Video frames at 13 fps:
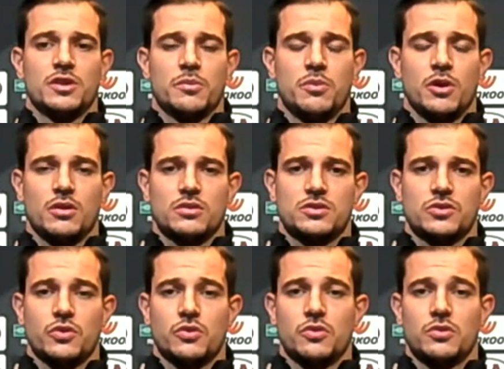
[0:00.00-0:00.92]
the ball.
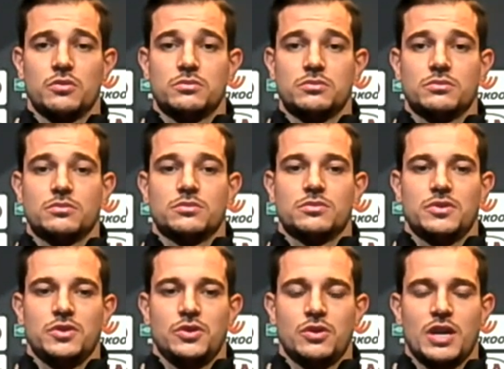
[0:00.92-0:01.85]
So
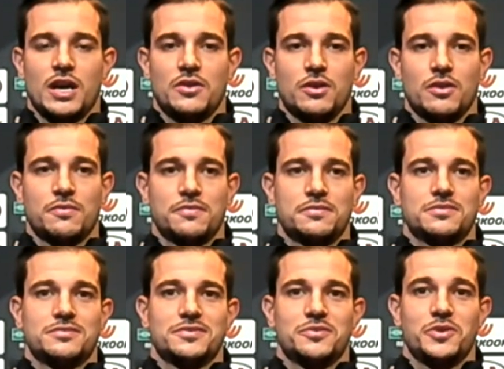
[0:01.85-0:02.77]
you kind
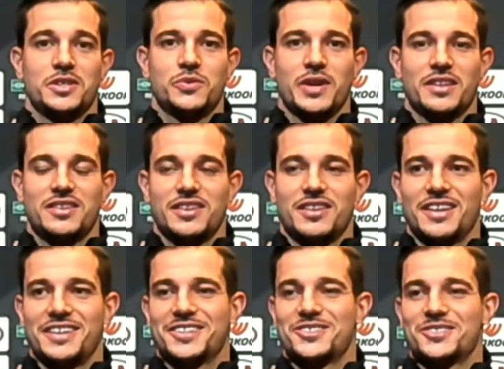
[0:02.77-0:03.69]
of, with
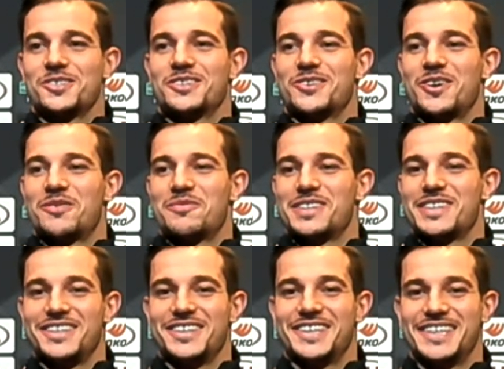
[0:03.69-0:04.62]
29 years old,
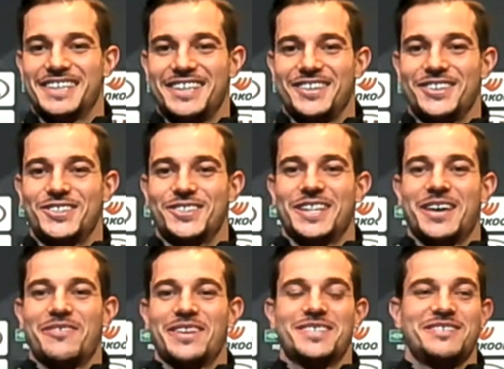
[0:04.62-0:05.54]
normally you should
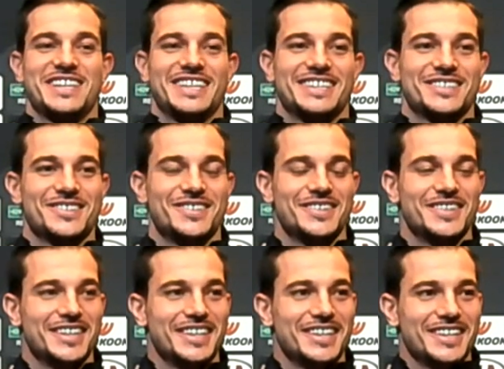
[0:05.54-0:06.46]
have experience
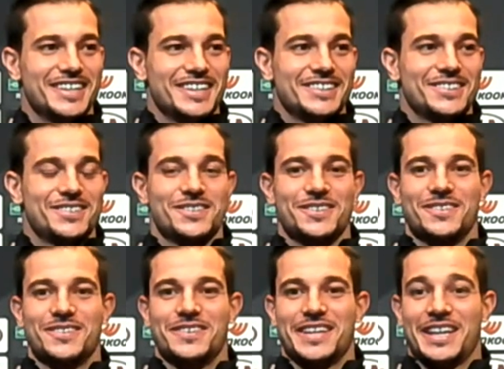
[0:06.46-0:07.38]

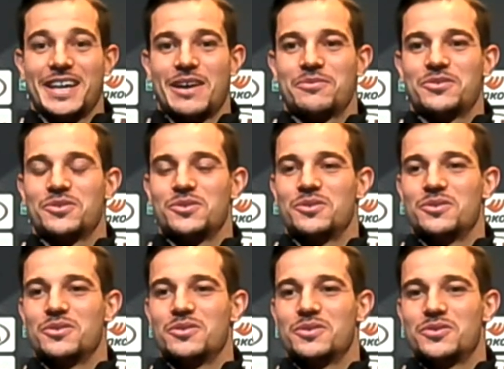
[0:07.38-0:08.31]
enough
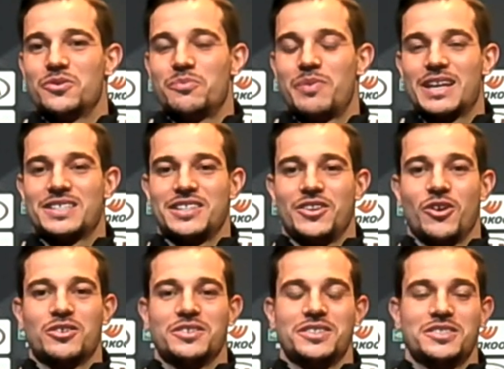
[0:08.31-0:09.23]
to pass in
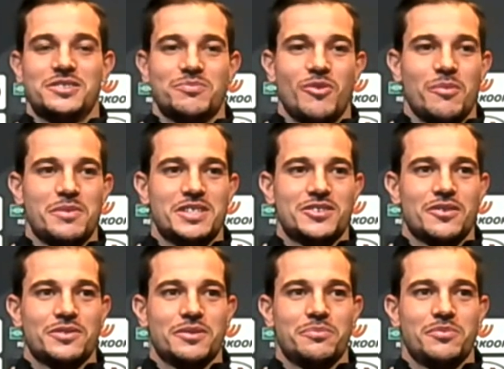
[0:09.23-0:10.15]
all these moments of